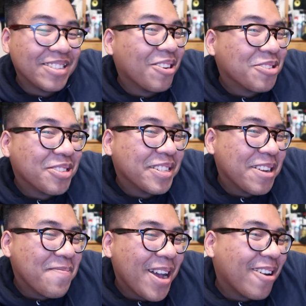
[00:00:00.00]
y'all should
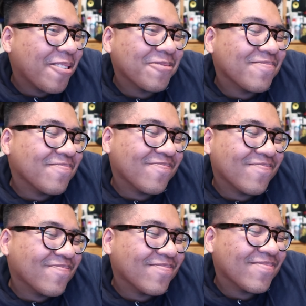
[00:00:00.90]
come out.
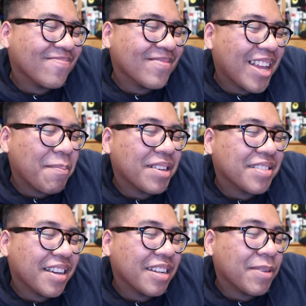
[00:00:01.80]
I'm
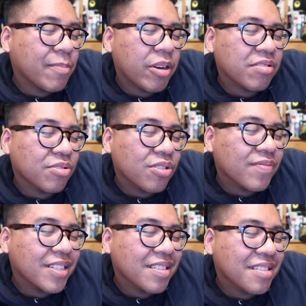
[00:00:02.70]
excited, but I'm also
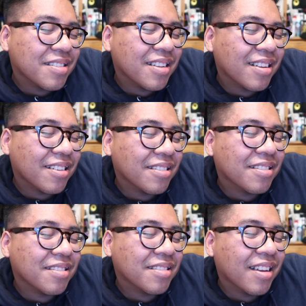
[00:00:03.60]
nervous
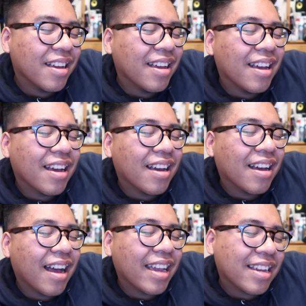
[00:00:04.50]
because
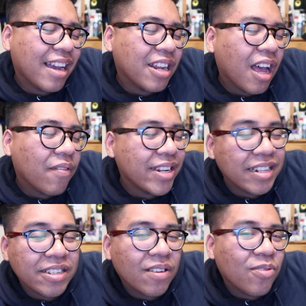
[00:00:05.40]
I kind of have an
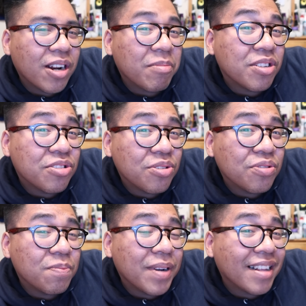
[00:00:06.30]
idea of what I'm gonna
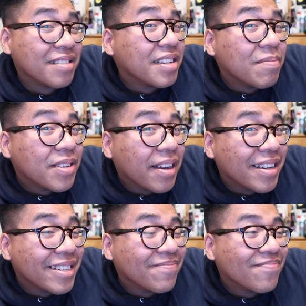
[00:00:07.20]
do, but at the same
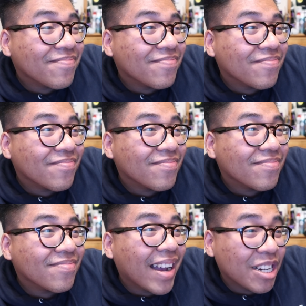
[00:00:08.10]
time,
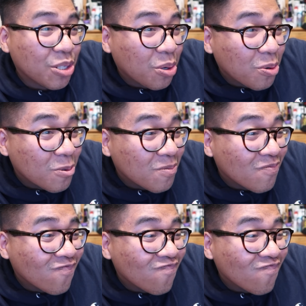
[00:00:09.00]
I don't.